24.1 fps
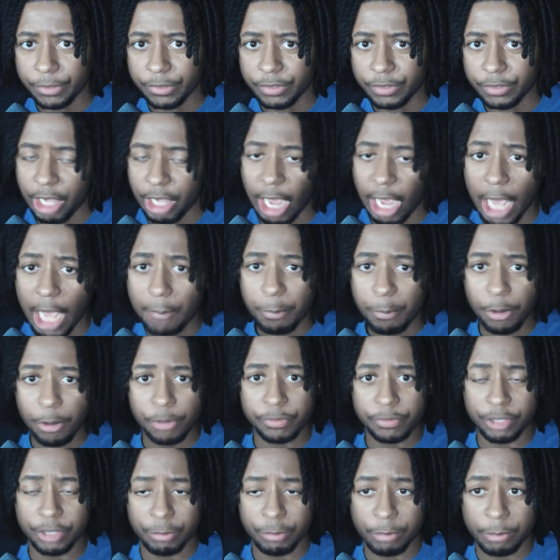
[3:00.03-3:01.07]
Now, I
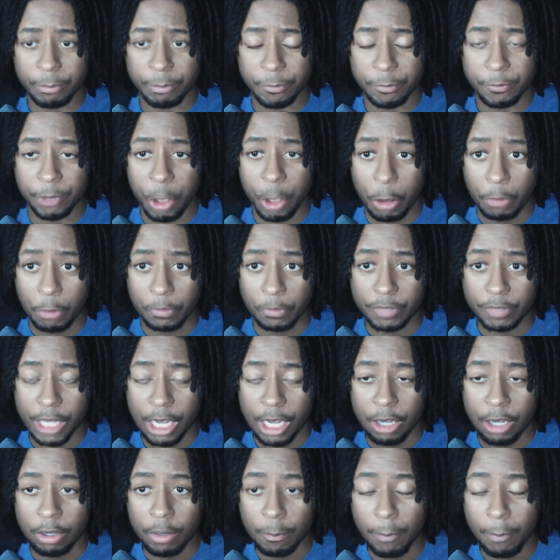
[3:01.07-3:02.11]
personally went with long
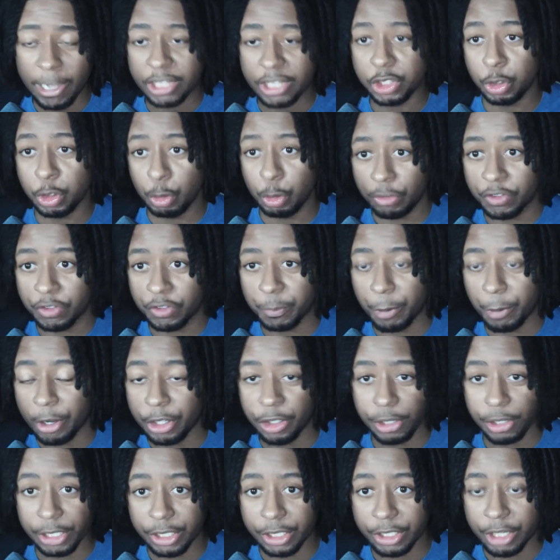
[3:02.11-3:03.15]
style. My duos
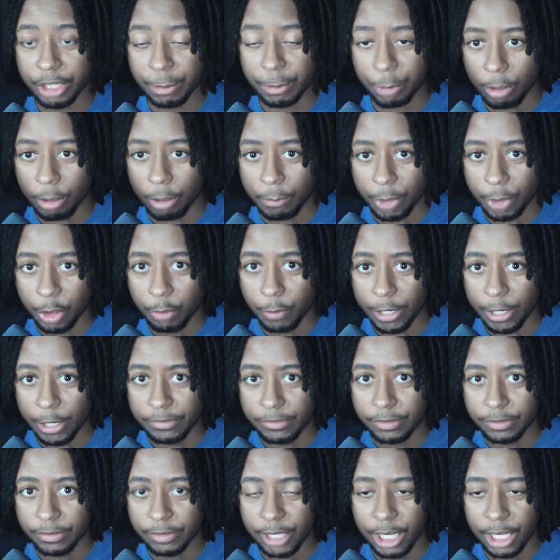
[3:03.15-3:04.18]
partner ended up going with
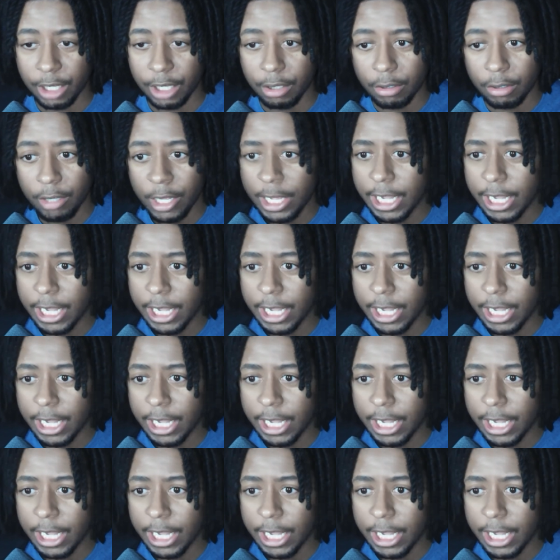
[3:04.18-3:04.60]
crazy style.